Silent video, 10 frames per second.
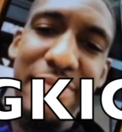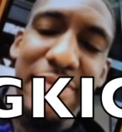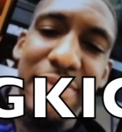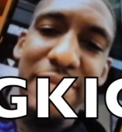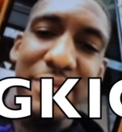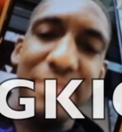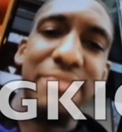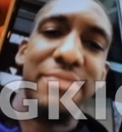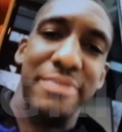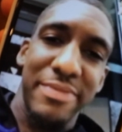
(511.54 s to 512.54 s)
follow him on
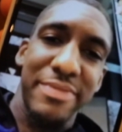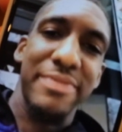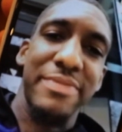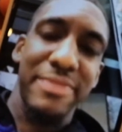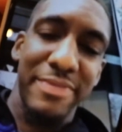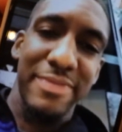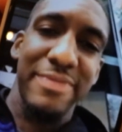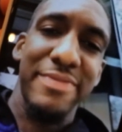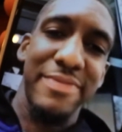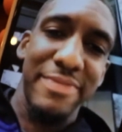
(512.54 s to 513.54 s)
Instagram right now. That
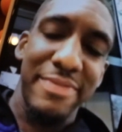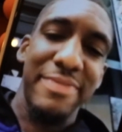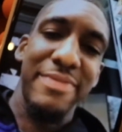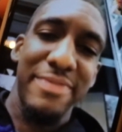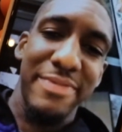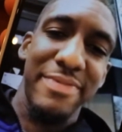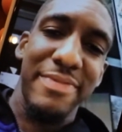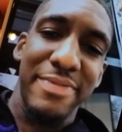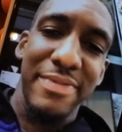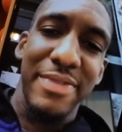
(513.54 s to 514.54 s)
page is sick, dude.
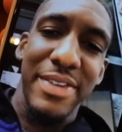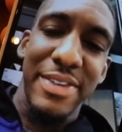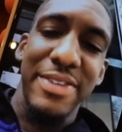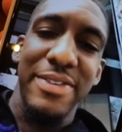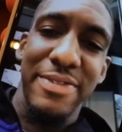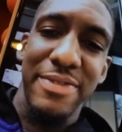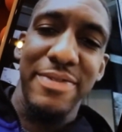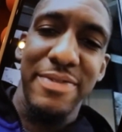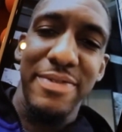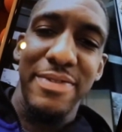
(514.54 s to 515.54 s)
Like, you have a lot of stuff
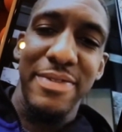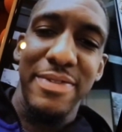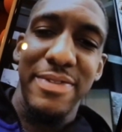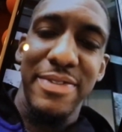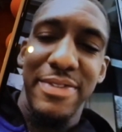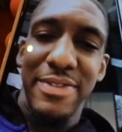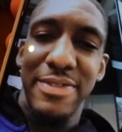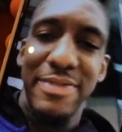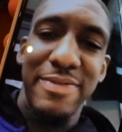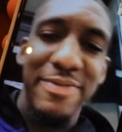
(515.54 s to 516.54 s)
that you just don't see every
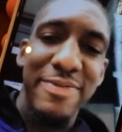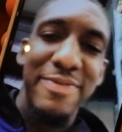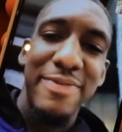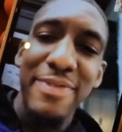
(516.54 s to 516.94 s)
day, you know?